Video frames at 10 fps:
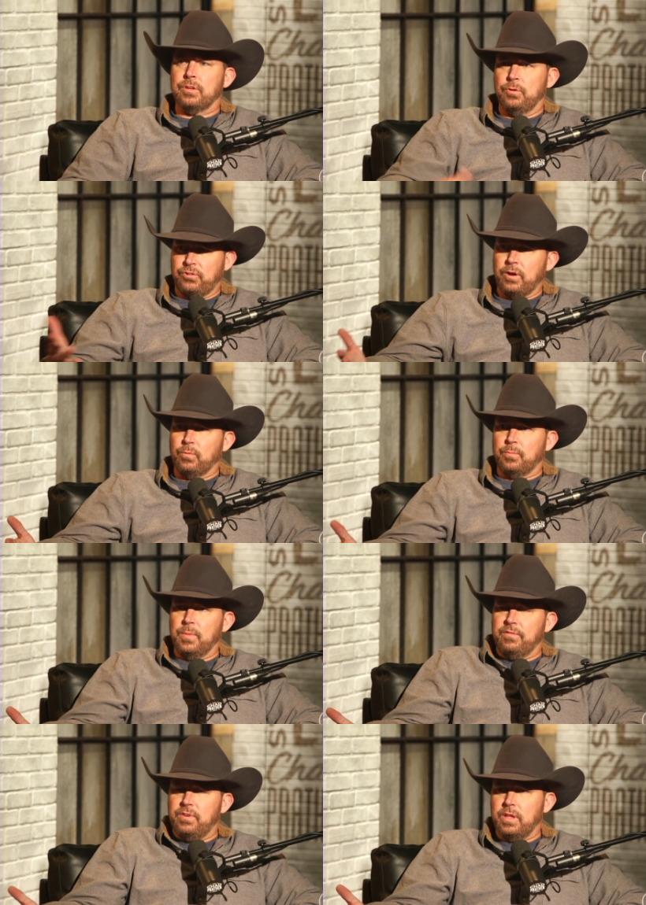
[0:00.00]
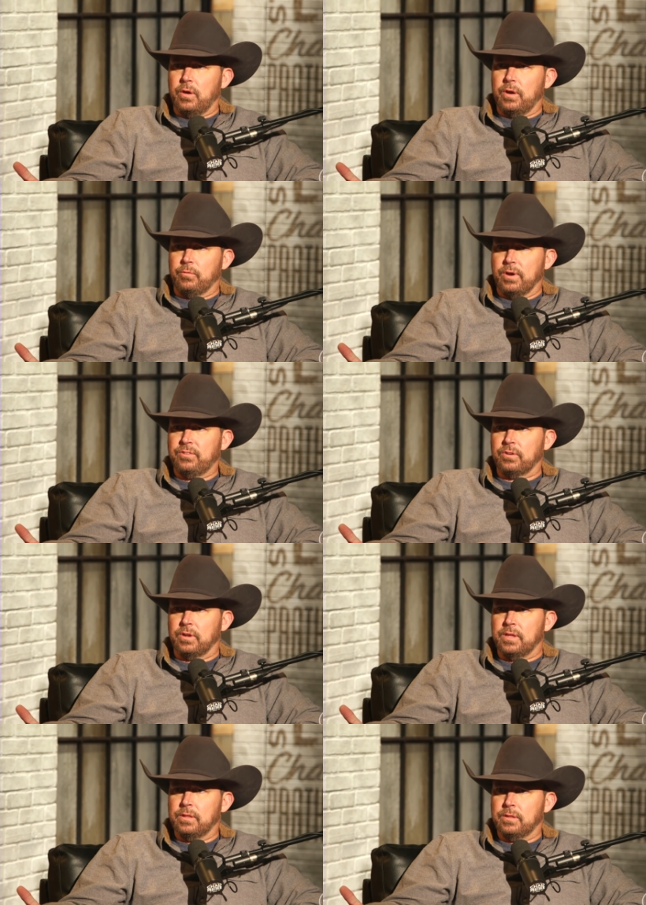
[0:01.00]
You shared with me a video yeah. here
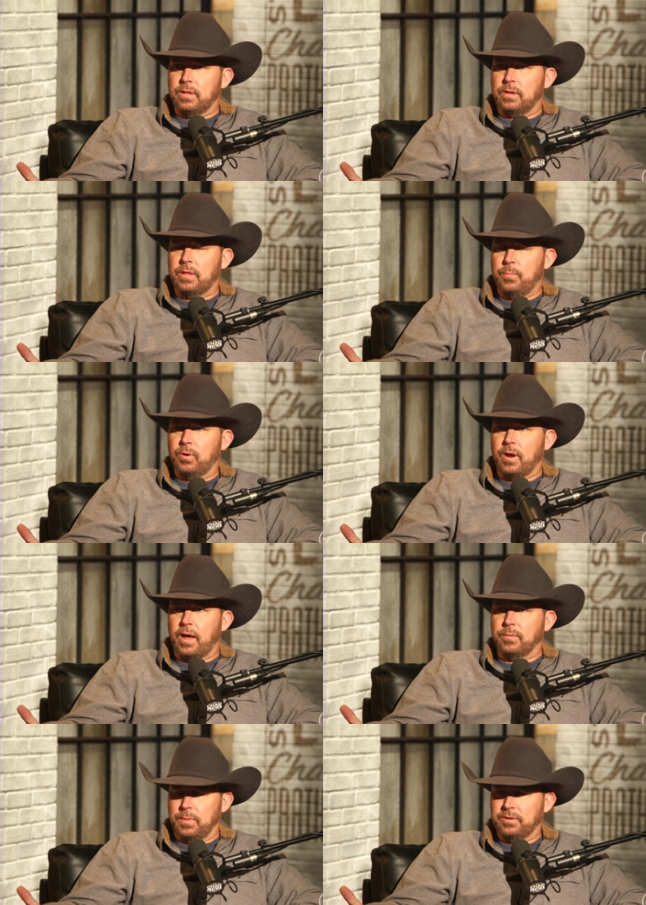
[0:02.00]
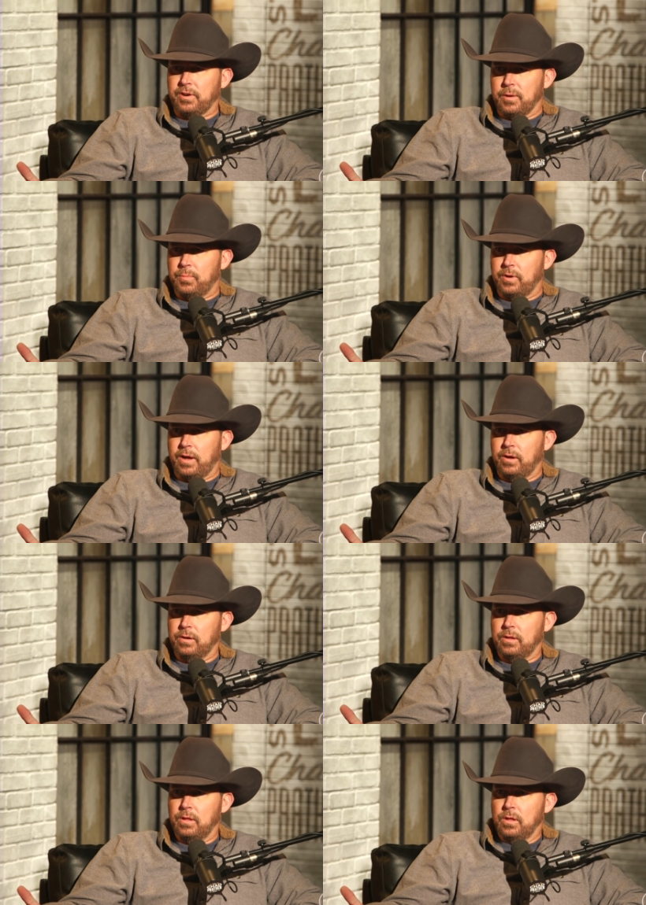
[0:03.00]
recently that they put out, the military put out.
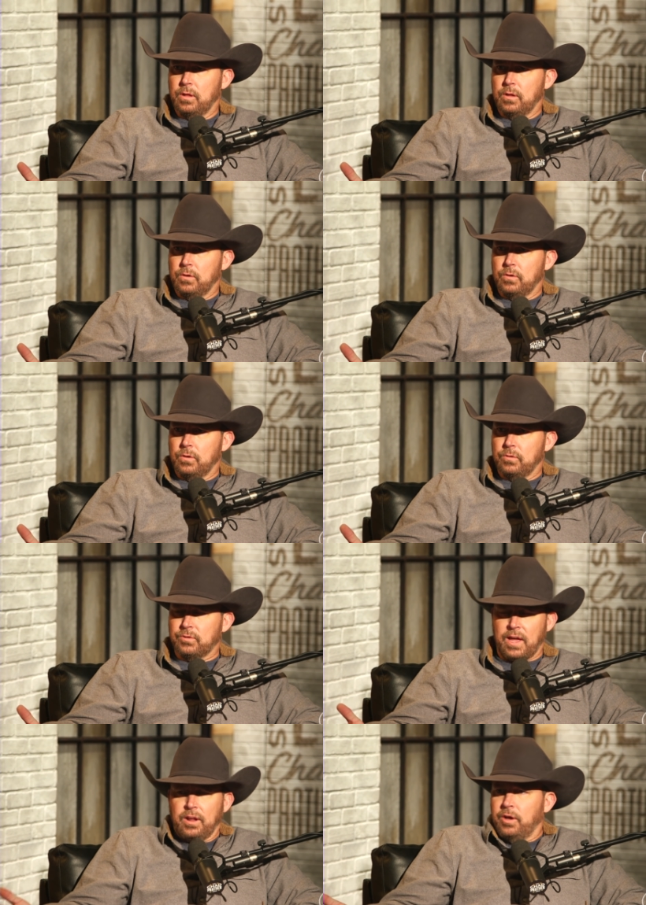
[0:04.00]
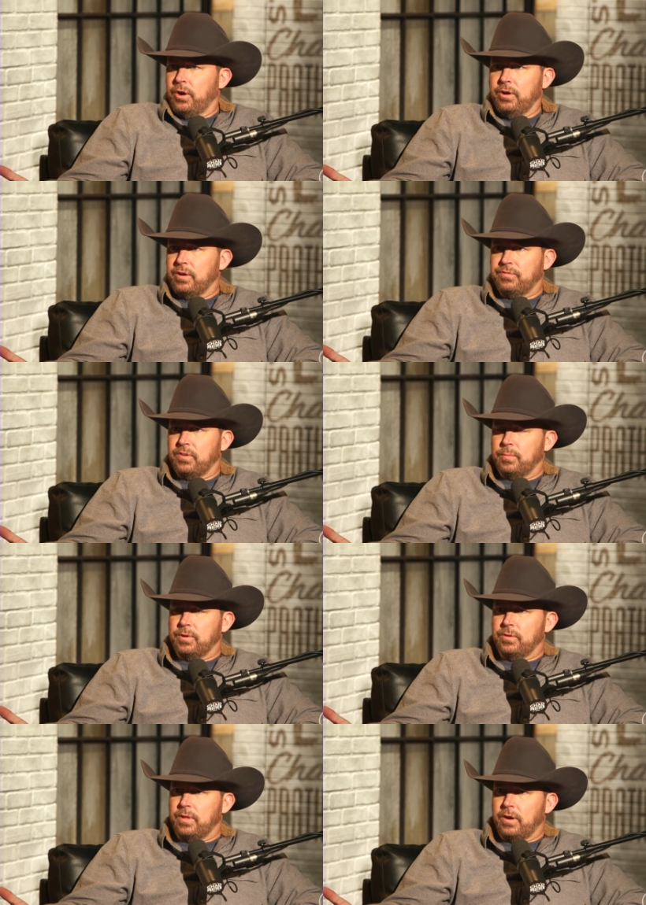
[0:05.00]
Yes, it's kind of unheard of for them
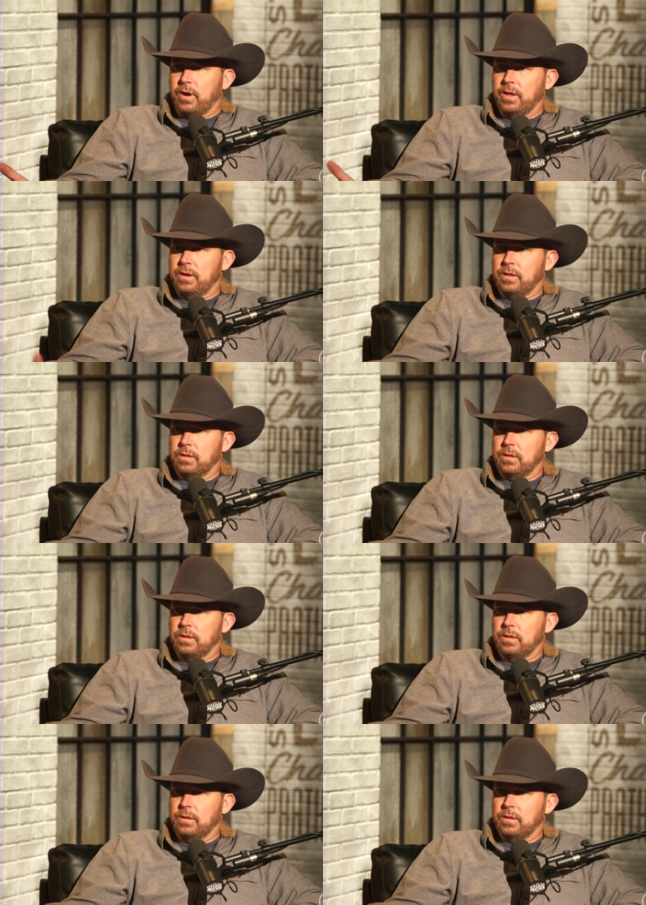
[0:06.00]
to do that, right?